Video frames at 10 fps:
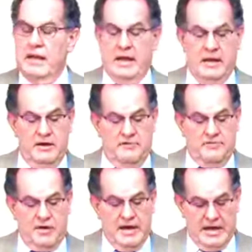And
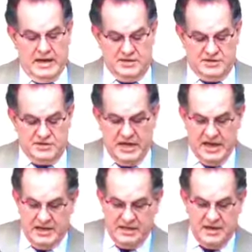for any to
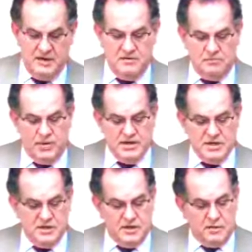say that
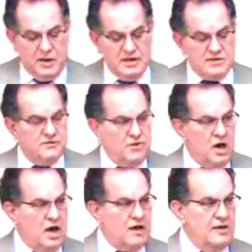preaching the grace of
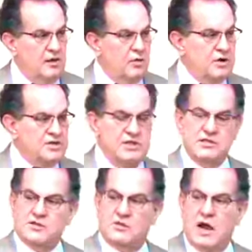God and the Lord
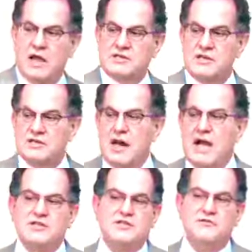Jesus Christ is
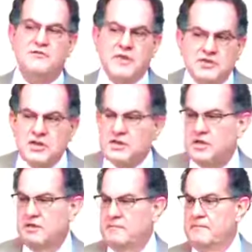not sufficient